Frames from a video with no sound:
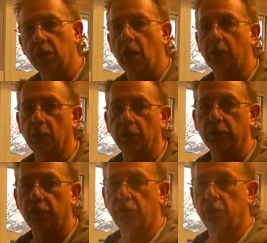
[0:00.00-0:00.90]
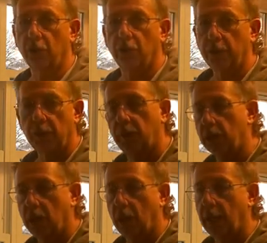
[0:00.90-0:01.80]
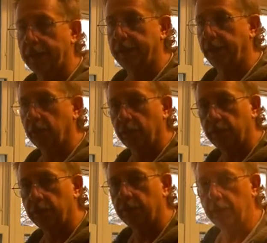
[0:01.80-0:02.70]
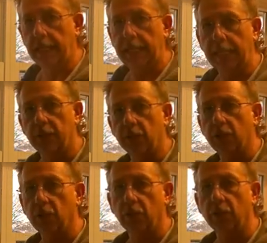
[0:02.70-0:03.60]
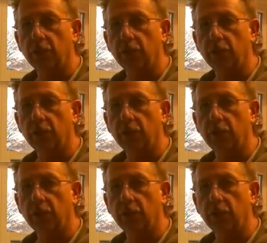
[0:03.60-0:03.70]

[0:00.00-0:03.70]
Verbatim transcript: it's not real sugary sweet. It's not like you know eating a dessert or